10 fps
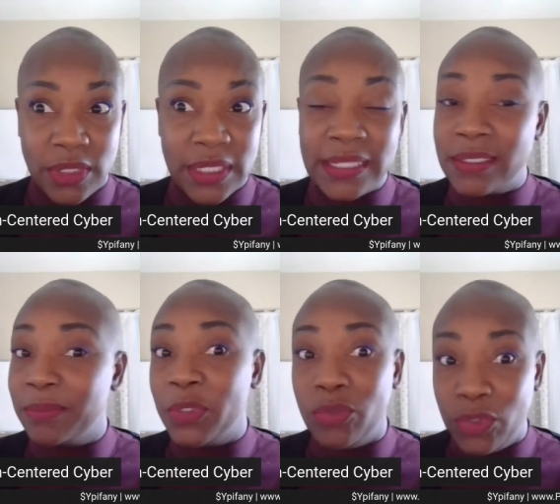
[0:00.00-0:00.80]
it's not
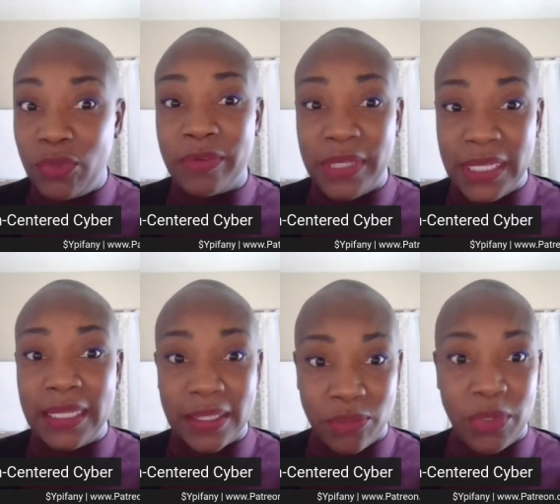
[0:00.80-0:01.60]
something you do every day
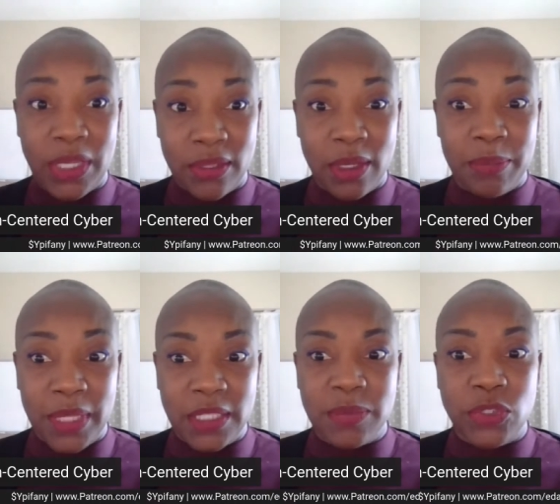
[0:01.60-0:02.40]
like the regular
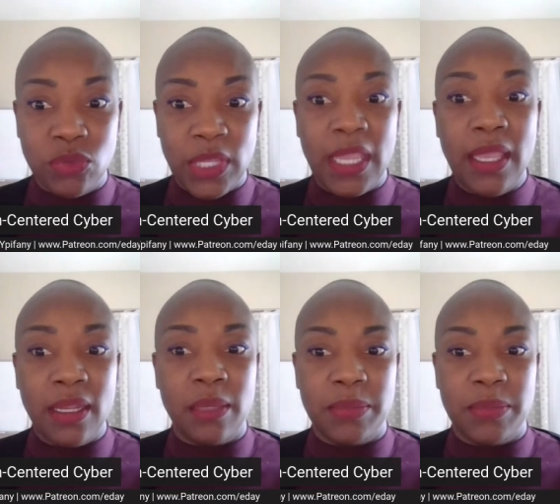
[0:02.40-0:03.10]
updates but you can mm-hmm.